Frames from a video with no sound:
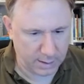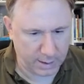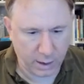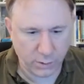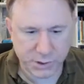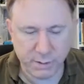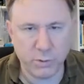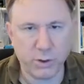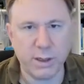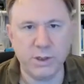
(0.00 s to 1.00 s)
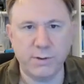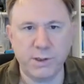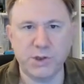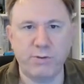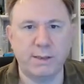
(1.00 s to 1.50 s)
And I also am looking to
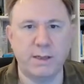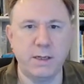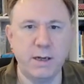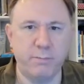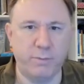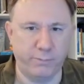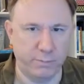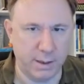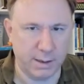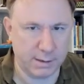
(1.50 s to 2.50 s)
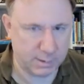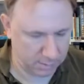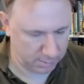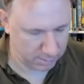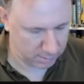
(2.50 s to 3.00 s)
extract a number from
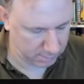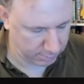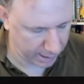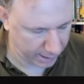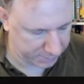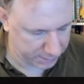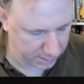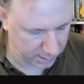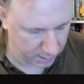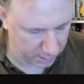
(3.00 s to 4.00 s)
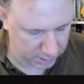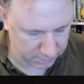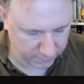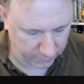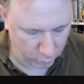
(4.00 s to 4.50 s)
this. Perhaps the
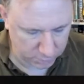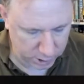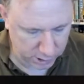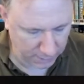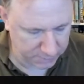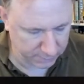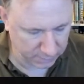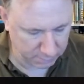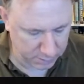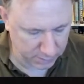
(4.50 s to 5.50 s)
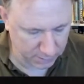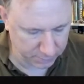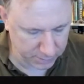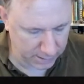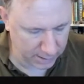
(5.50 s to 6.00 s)
items form the shapes of numbers when they're
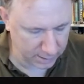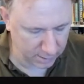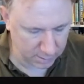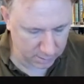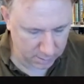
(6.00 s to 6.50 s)
put together.